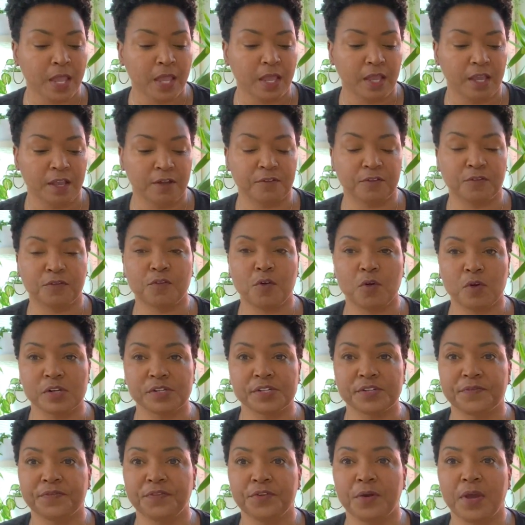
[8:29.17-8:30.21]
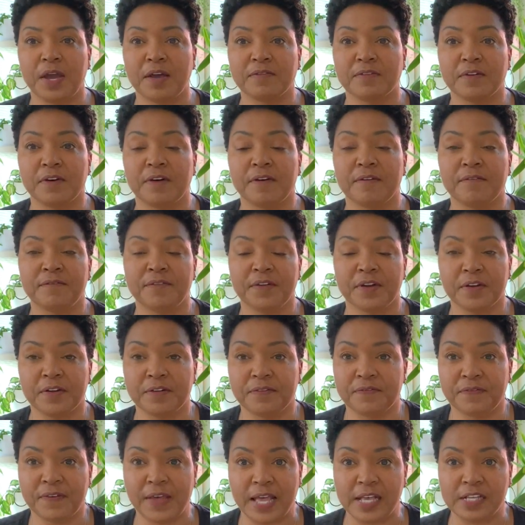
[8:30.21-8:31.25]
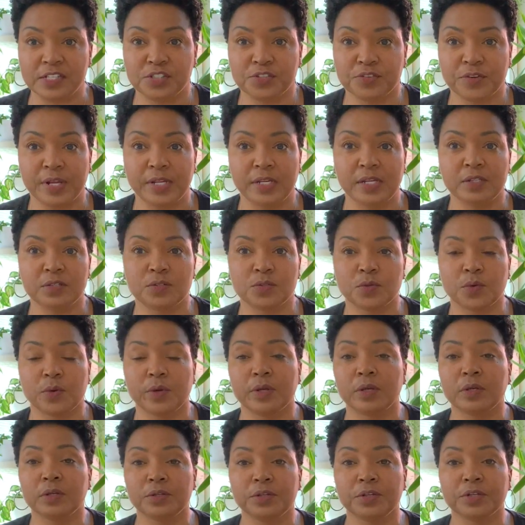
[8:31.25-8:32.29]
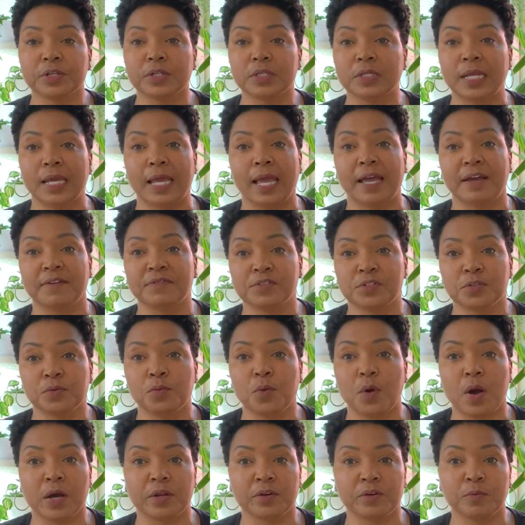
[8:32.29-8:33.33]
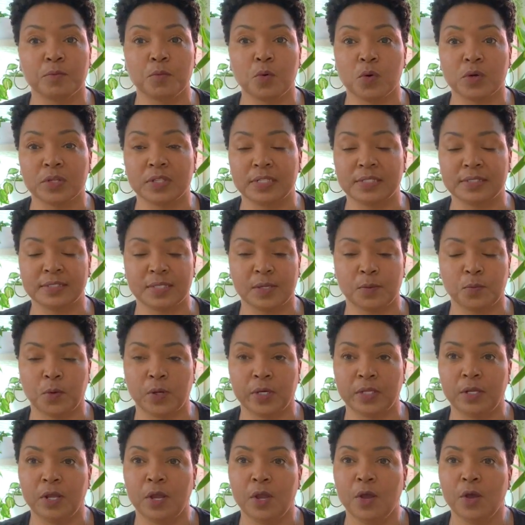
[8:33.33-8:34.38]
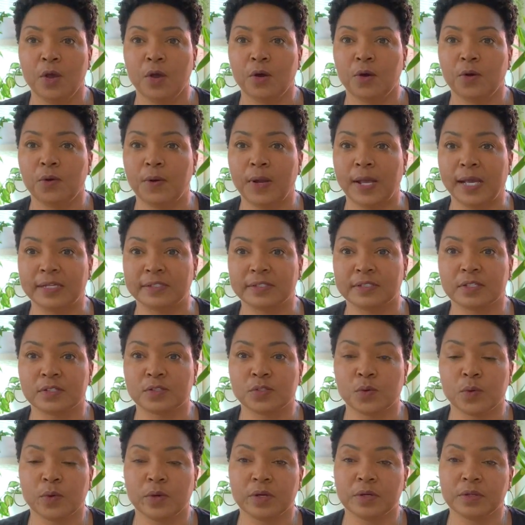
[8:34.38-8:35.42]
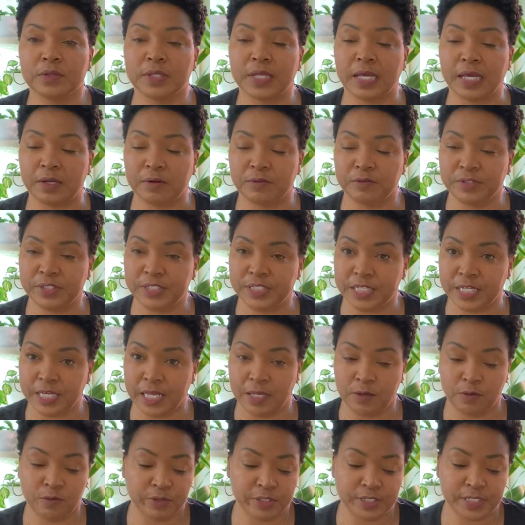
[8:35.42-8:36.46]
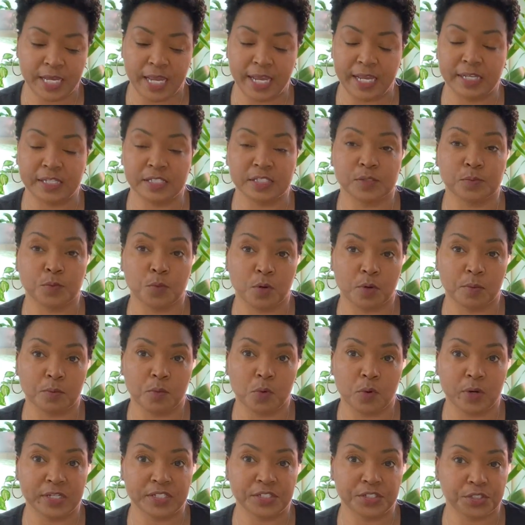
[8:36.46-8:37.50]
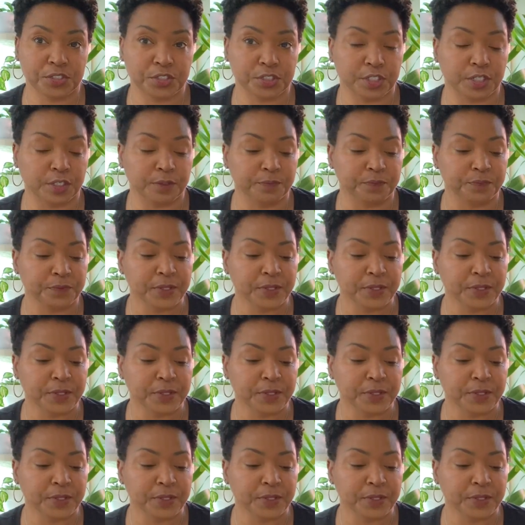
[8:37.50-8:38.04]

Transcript: If, of course, if you have a very fast draining soil, you're going to have to water more than someone who has a soil that retains more moisture.